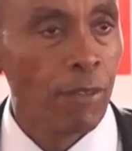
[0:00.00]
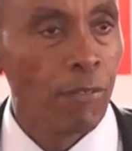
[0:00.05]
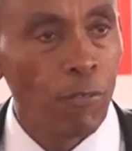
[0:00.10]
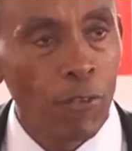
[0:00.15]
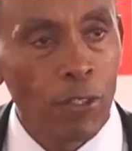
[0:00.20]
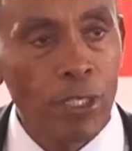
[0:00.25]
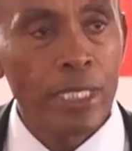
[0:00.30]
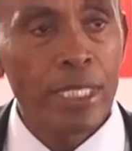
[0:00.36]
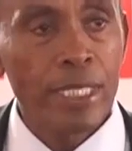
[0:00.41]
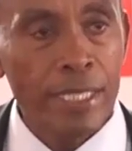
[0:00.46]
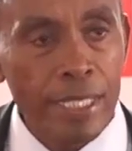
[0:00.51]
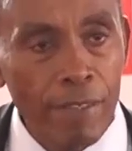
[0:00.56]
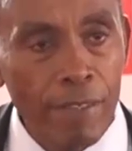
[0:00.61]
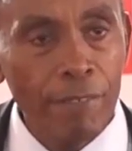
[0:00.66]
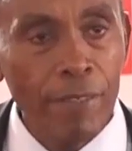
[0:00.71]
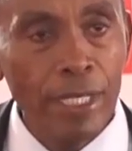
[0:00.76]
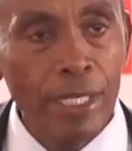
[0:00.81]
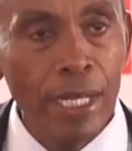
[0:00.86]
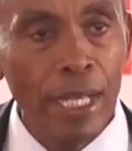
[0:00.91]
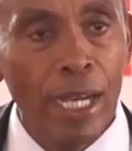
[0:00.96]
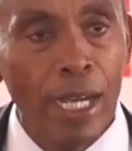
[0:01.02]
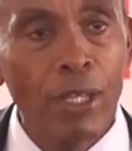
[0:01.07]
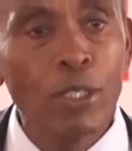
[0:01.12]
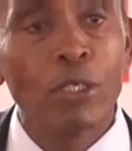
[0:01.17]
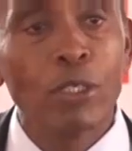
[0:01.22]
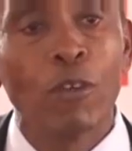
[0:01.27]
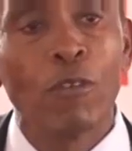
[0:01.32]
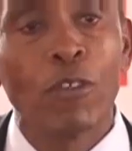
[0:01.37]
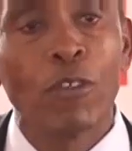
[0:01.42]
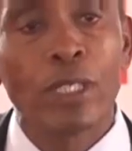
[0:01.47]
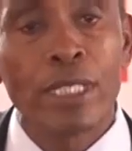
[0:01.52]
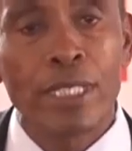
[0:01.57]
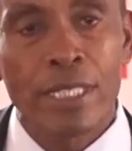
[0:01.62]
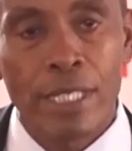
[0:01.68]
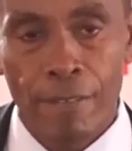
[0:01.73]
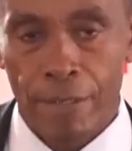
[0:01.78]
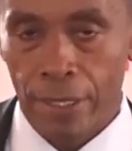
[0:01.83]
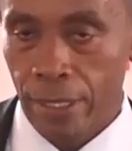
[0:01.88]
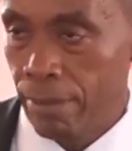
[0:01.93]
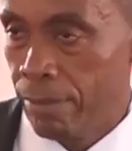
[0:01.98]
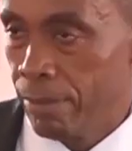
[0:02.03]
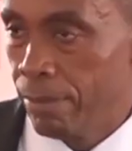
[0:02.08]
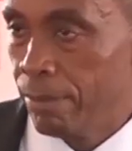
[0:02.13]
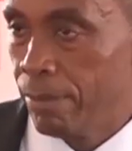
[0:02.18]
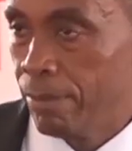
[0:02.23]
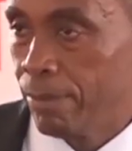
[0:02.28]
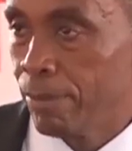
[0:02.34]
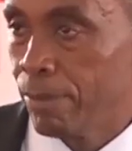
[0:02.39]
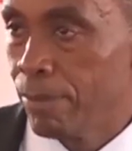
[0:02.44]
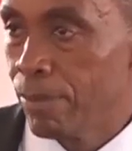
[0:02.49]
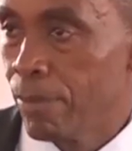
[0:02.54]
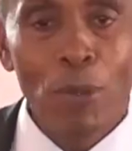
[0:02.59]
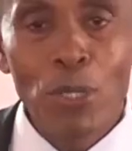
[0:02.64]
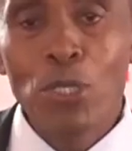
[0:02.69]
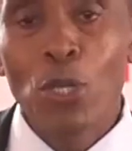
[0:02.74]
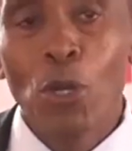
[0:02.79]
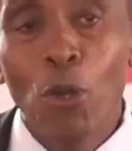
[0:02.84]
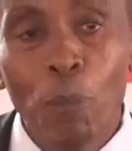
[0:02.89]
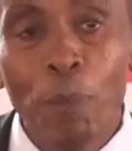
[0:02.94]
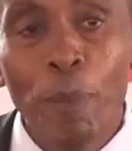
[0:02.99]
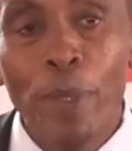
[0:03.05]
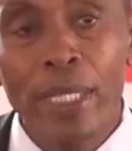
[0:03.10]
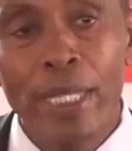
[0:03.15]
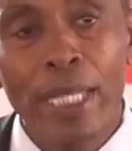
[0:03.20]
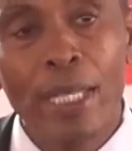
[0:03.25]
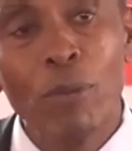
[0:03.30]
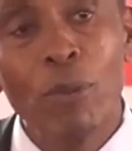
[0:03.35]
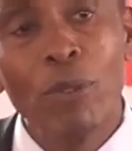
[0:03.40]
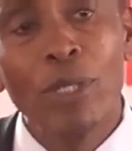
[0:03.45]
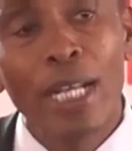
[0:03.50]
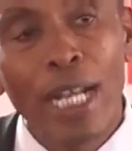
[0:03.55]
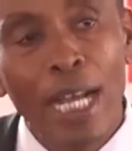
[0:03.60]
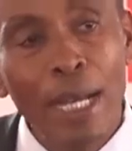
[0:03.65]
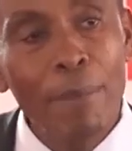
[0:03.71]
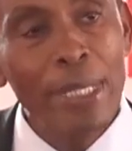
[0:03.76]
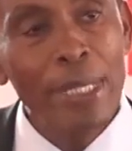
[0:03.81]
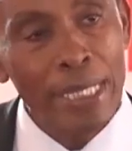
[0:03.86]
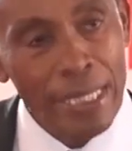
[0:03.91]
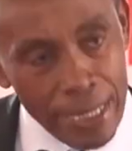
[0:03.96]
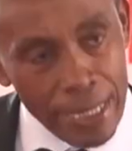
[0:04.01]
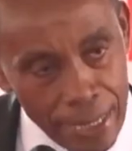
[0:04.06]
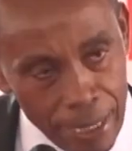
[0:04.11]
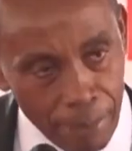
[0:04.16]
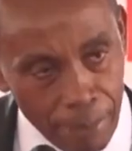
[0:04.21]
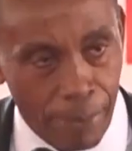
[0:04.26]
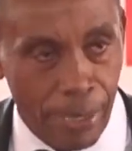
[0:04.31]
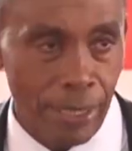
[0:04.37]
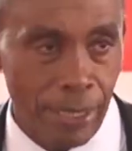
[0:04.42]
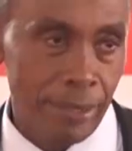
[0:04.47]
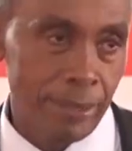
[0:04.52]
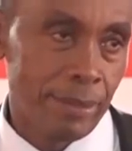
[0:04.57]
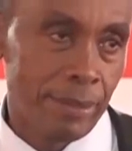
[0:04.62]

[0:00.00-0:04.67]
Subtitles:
47 out of 47. Was hoping they would come in December.